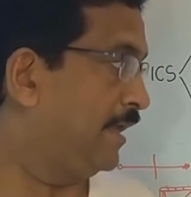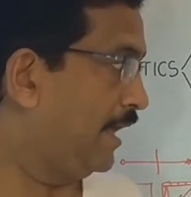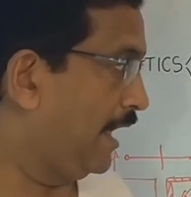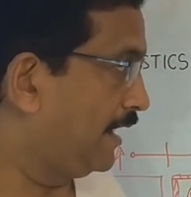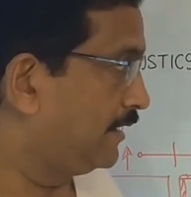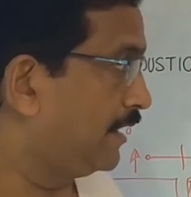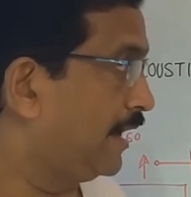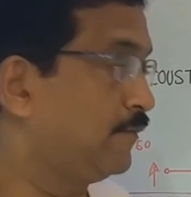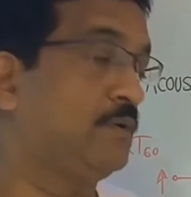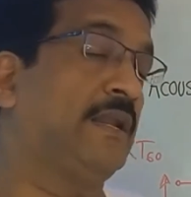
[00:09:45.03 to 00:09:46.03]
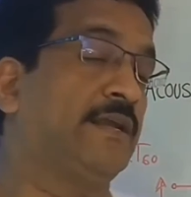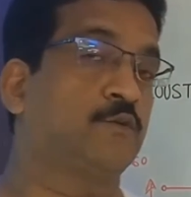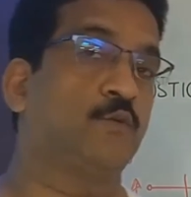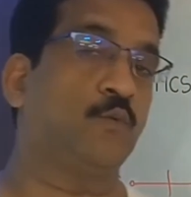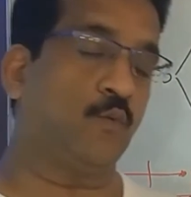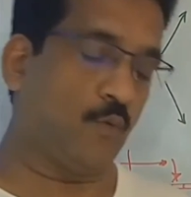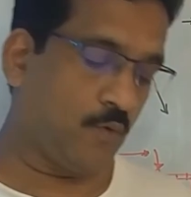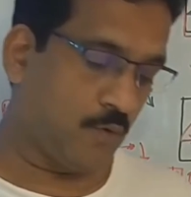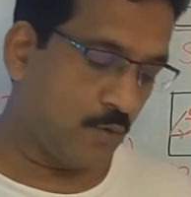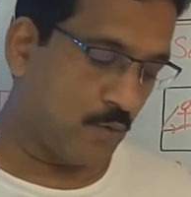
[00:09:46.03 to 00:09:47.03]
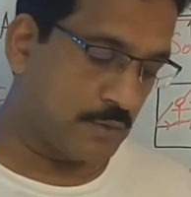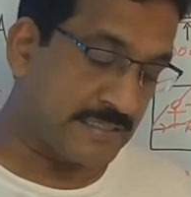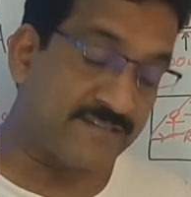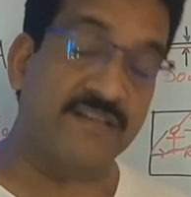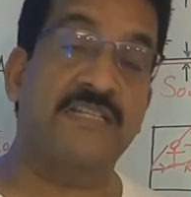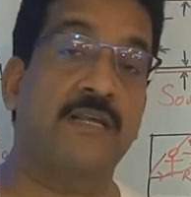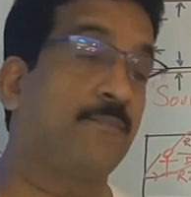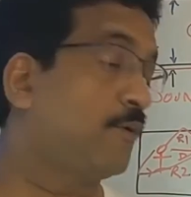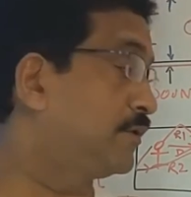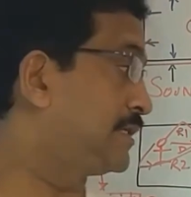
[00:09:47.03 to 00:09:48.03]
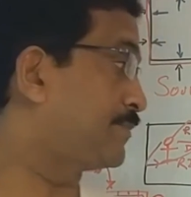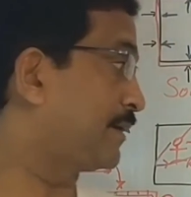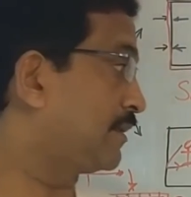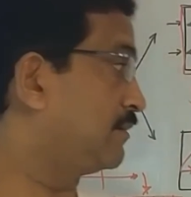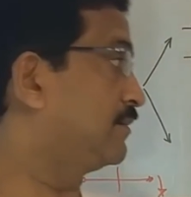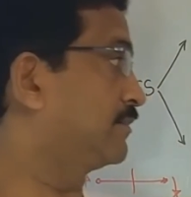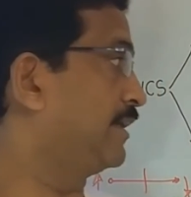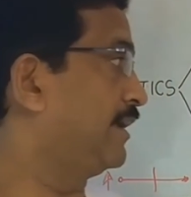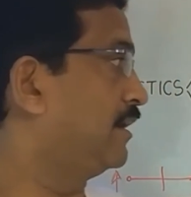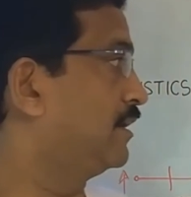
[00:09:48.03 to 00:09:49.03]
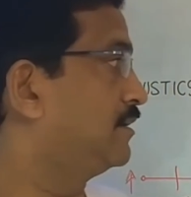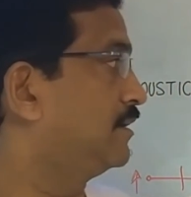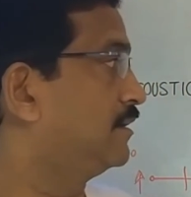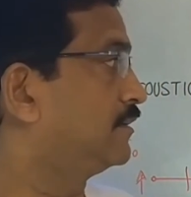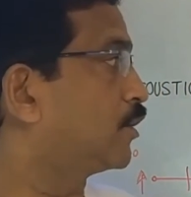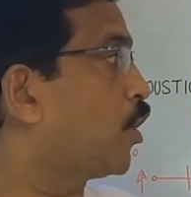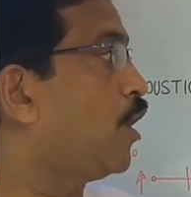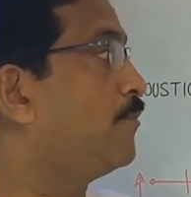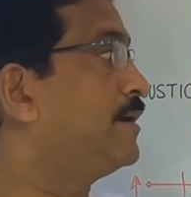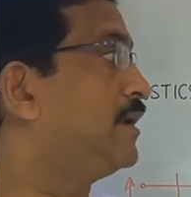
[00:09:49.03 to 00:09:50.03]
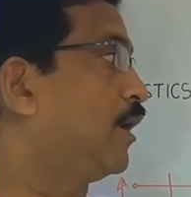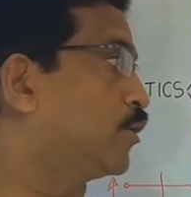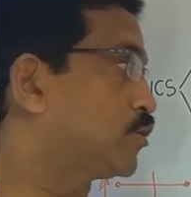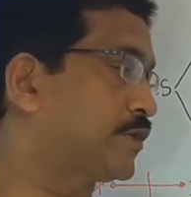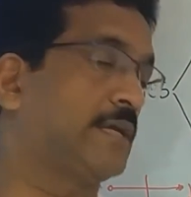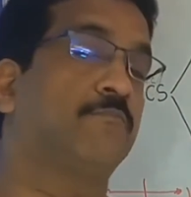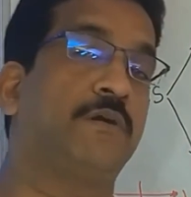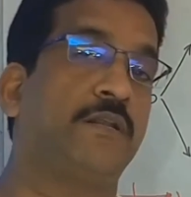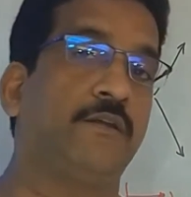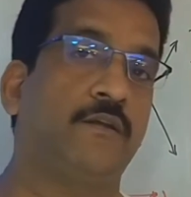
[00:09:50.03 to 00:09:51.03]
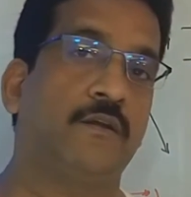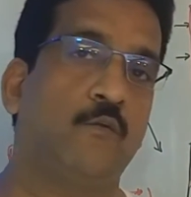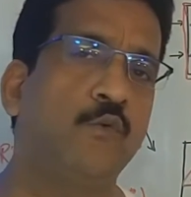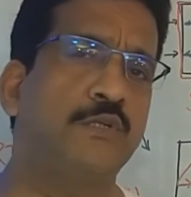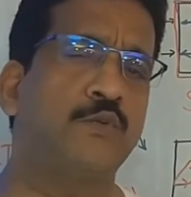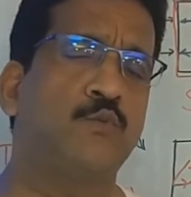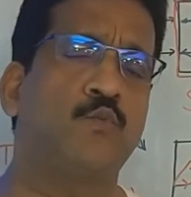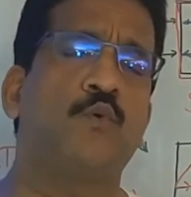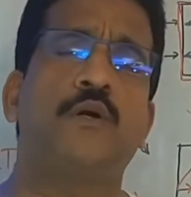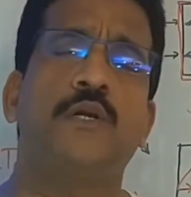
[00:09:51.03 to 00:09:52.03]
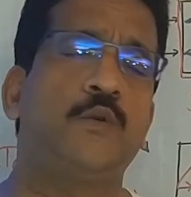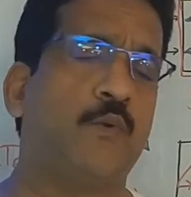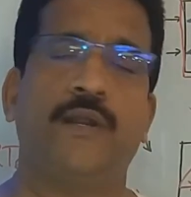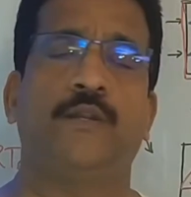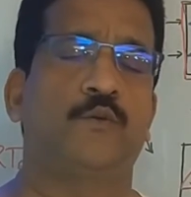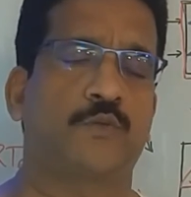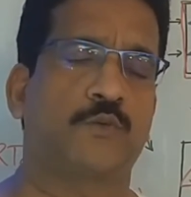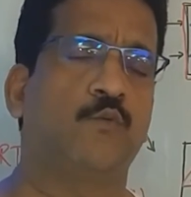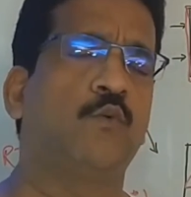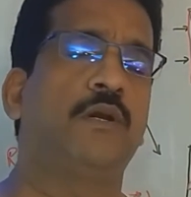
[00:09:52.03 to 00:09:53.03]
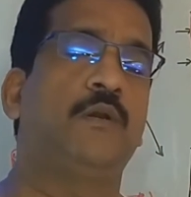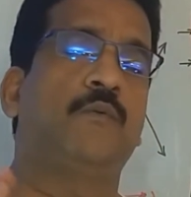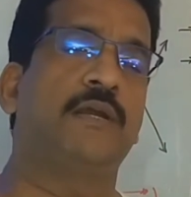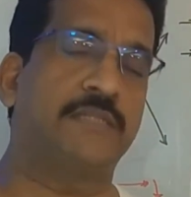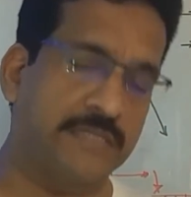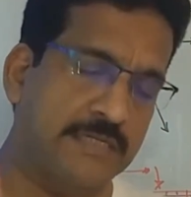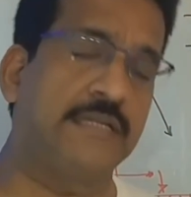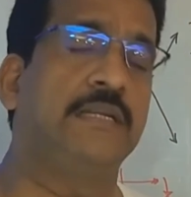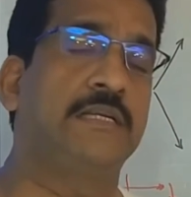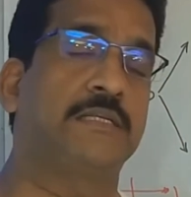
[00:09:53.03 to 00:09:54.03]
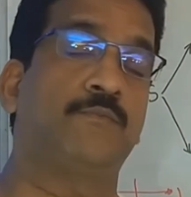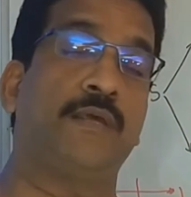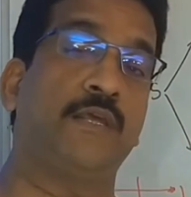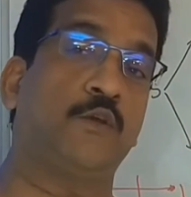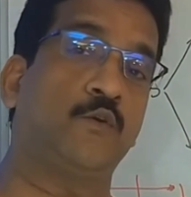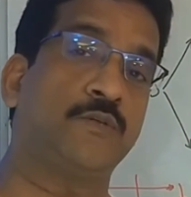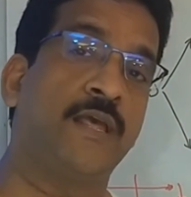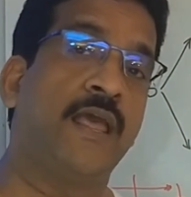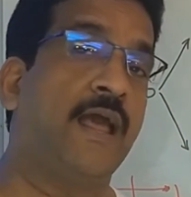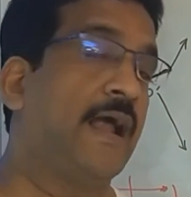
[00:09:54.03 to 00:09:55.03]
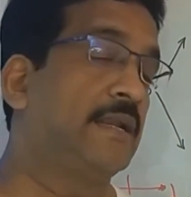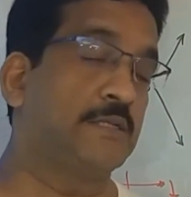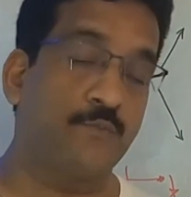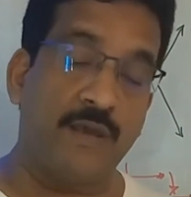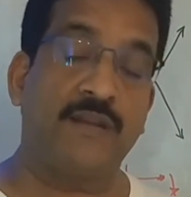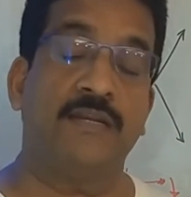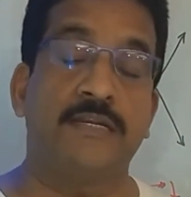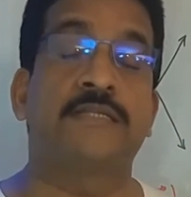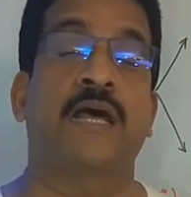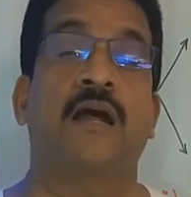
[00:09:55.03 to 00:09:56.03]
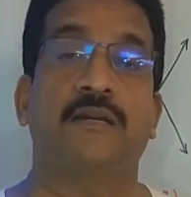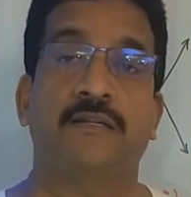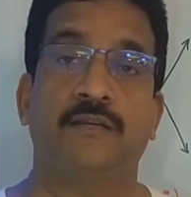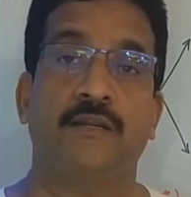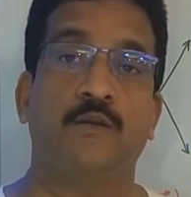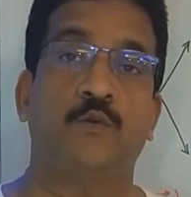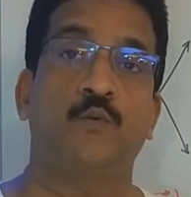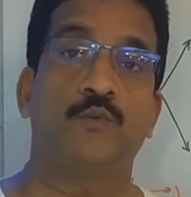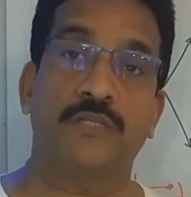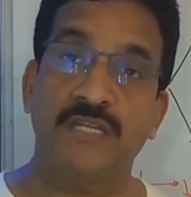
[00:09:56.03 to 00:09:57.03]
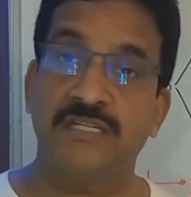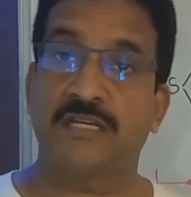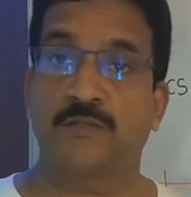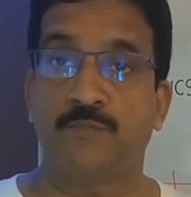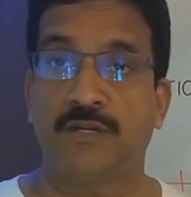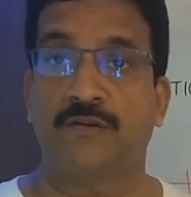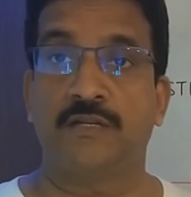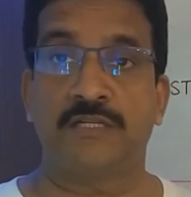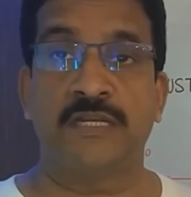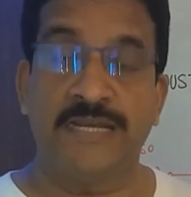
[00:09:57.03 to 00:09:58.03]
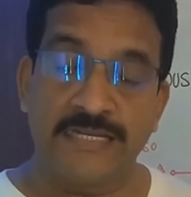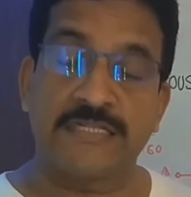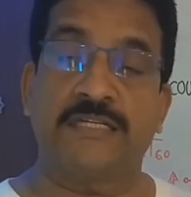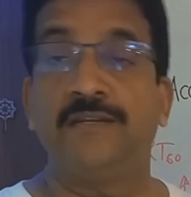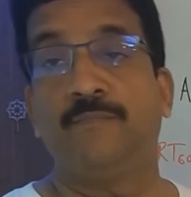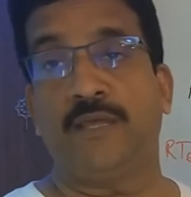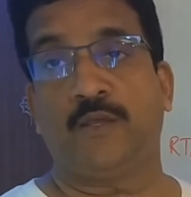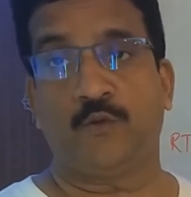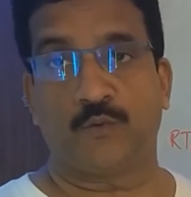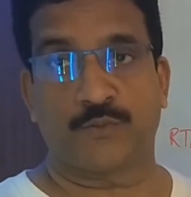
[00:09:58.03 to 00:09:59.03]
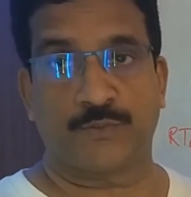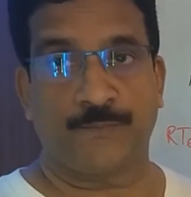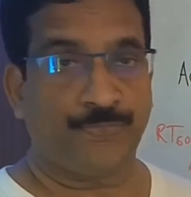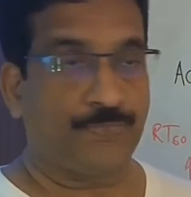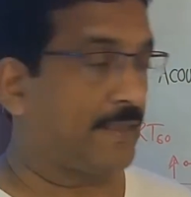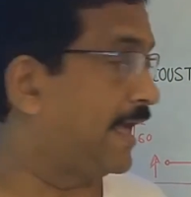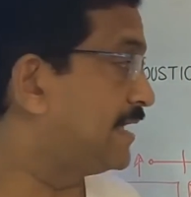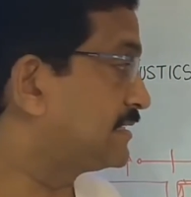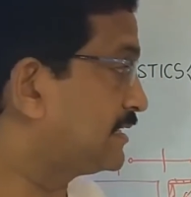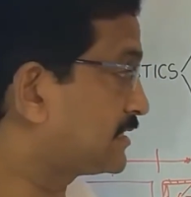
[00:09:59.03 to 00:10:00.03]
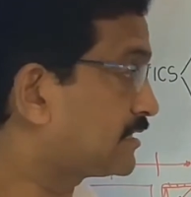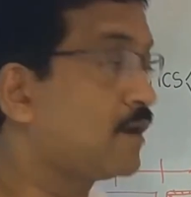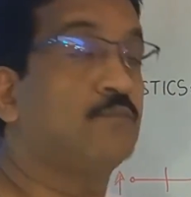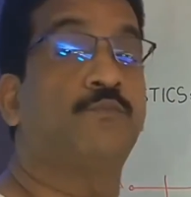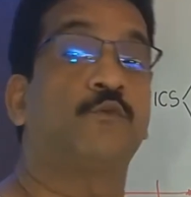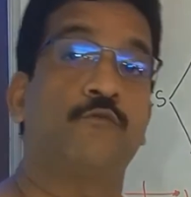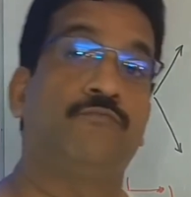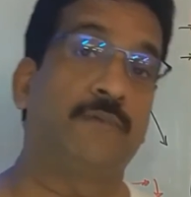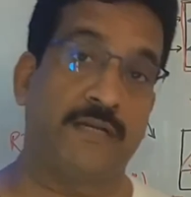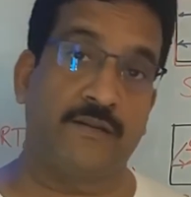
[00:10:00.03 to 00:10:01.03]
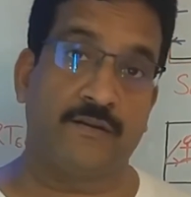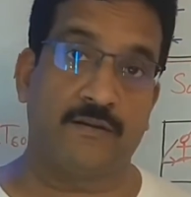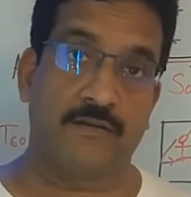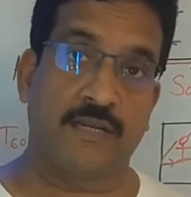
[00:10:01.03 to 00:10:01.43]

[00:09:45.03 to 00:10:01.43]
And I would like to stress upon this particular thing. The common acoustic material which is worldwide used, worldwide still it is being used, and is very disheartening to see such materials still being used as a soundproof material.